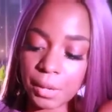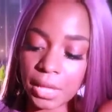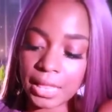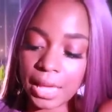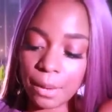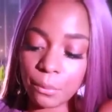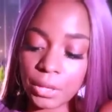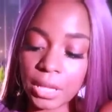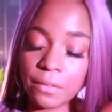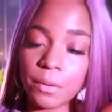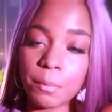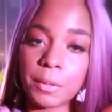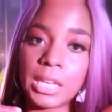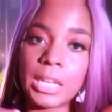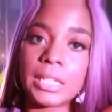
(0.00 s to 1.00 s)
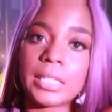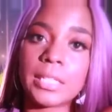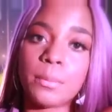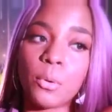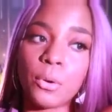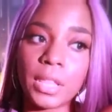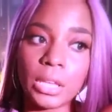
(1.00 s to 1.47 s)
and that will give it peace. The
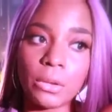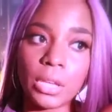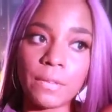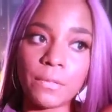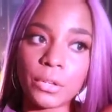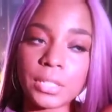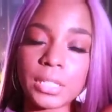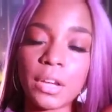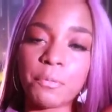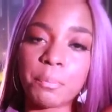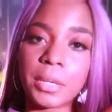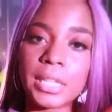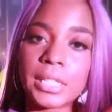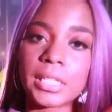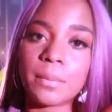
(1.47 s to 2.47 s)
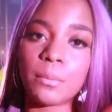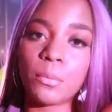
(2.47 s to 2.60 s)
more that you give yourself peace, the